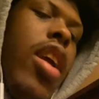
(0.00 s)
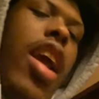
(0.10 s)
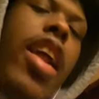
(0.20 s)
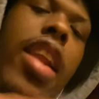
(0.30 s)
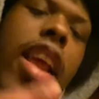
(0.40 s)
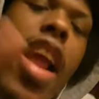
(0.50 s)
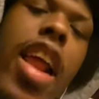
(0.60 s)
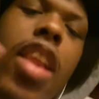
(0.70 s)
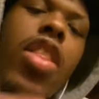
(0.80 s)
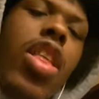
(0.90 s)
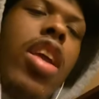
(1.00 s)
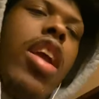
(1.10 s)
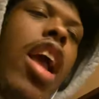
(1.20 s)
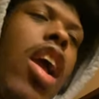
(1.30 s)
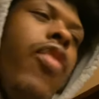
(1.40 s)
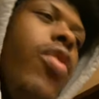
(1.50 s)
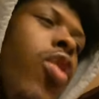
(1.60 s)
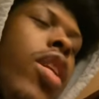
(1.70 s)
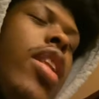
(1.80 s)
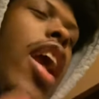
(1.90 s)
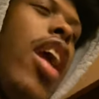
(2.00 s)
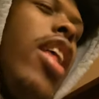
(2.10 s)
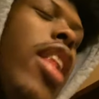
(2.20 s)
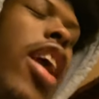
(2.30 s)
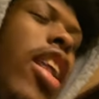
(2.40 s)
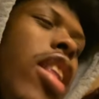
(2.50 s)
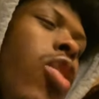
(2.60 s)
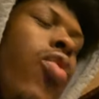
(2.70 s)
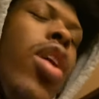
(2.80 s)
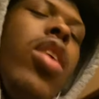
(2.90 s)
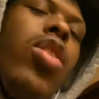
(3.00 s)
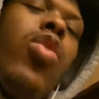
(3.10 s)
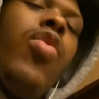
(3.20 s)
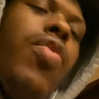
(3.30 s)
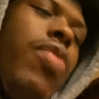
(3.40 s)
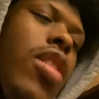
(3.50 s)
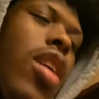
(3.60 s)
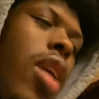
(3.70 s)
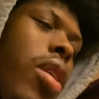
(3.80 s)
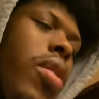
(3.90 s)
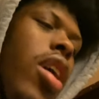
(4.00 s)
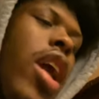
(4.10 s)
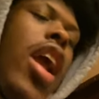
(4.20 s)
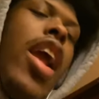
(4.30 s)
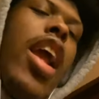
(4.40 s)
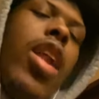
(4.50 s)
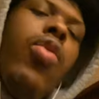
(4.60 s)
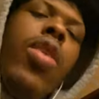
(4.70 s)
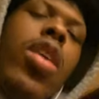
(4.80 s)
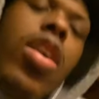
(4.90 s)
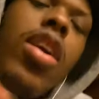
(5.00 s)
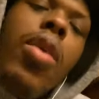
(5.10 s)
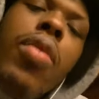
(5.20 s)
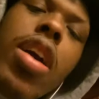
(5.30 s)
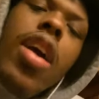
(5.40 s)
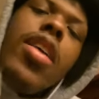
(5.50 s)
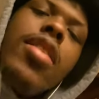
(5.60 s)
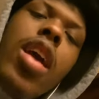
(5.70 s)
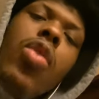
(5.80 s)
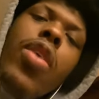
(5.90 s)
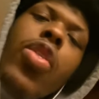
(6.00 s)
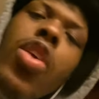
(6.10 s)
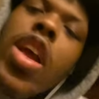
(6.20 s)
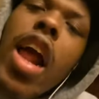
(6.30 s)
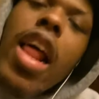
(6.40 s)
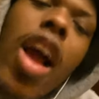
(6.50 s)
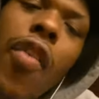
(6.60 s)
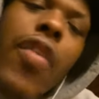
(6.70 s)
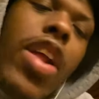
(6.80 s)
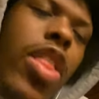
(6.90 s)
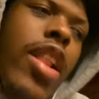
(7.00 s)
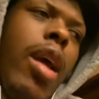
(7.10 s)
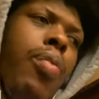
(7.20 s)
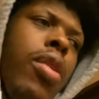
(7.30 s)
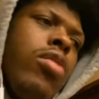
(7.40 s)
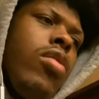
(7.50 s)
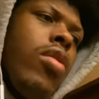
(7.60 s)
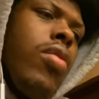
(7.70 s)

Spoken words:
in anything, everyone, and anyone you come in contact with. You gotta have faith in that person.